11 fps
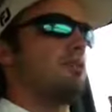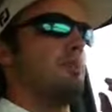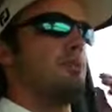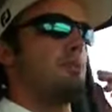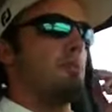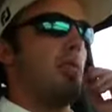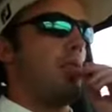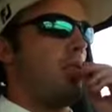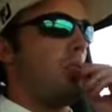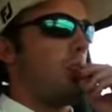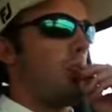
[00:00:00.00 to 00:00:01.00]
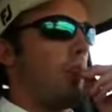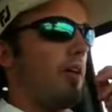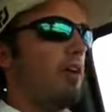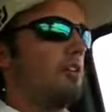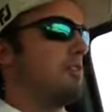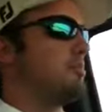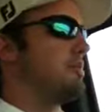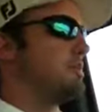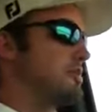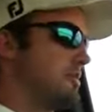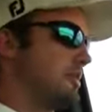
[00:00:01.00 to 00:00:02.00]
with somebody's calling you a
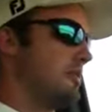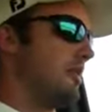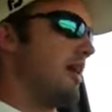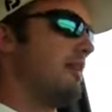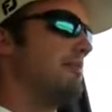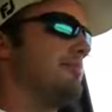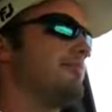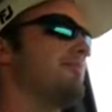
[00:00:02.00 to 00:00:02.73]
pussy when you're riding.